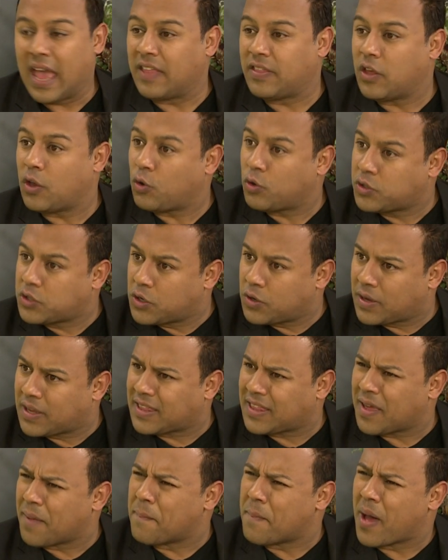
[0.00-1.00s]
And then also look
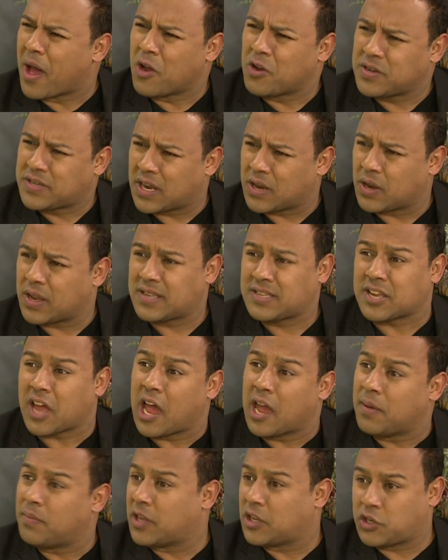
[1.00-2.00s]
at the amount and the
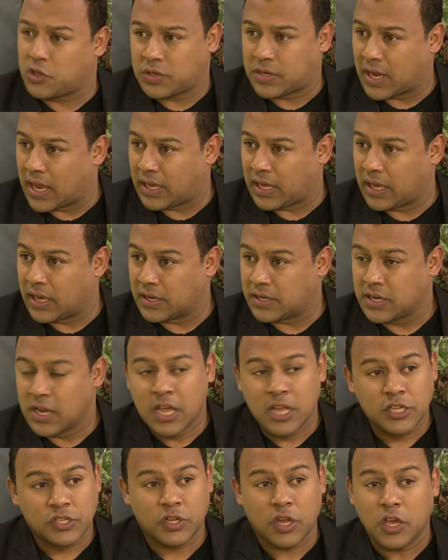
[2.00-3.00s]
time that you're taking it.
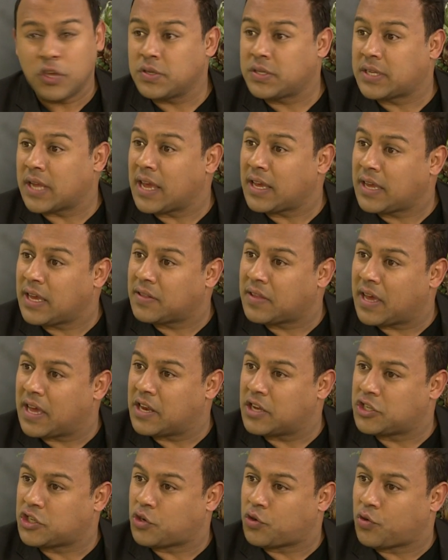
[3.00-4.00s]
It's no use taking the
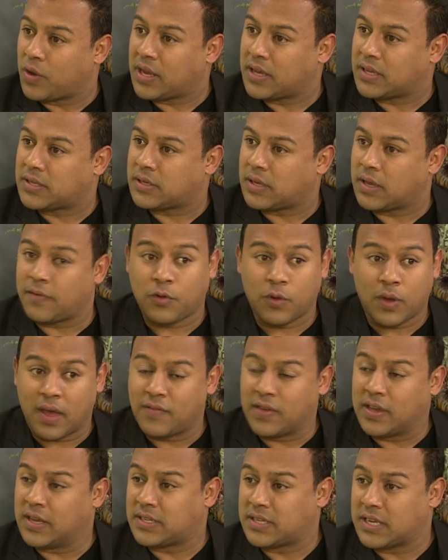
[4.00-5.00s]
energy drinks if you're
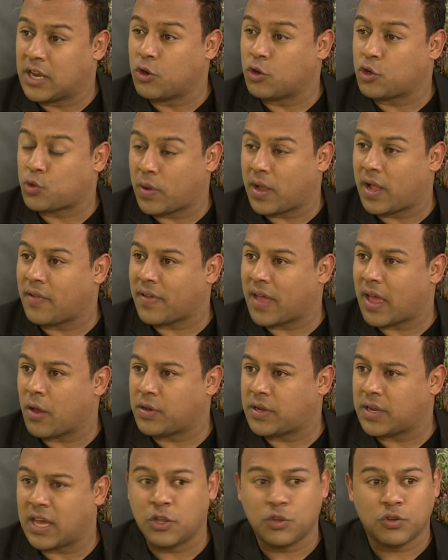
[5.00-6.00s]
having a 10 or 12
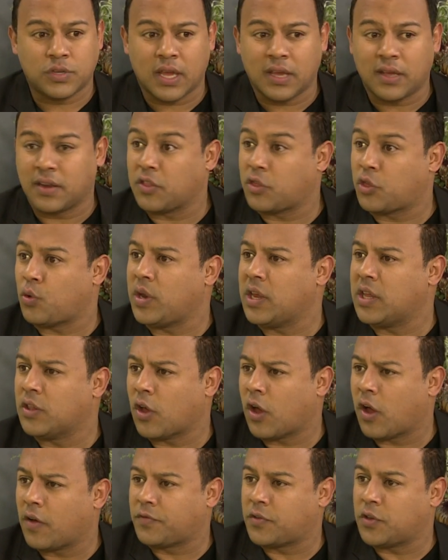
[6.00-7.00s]
hour day and you take it at 3
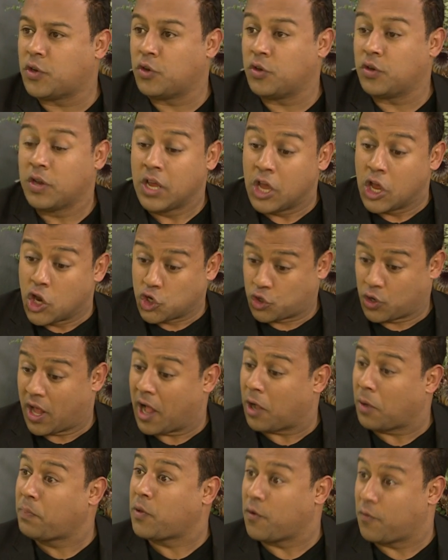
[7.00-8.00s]
in the afternoon to
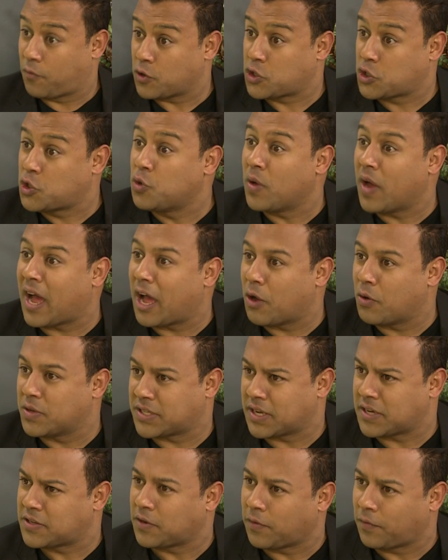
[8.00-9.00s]
help you for two
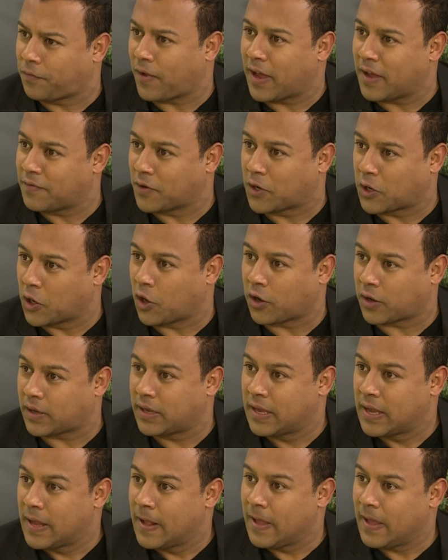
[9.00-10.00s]
hours until 5
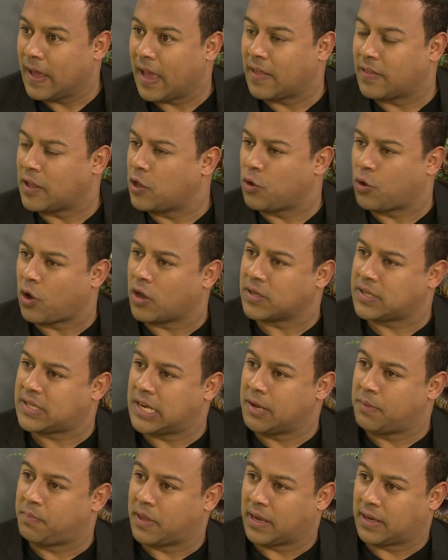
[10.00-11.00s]
o'clock. And then you can't
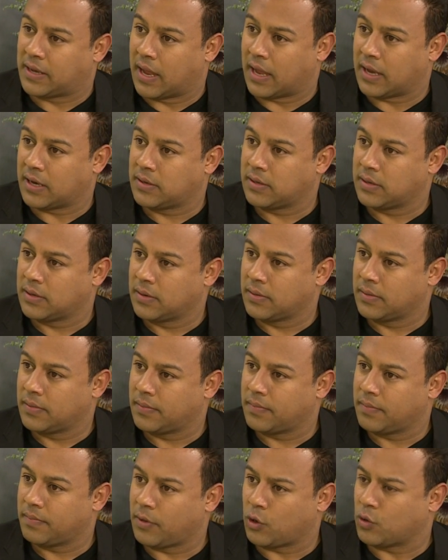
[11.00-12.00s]
sleep that night. Hmm.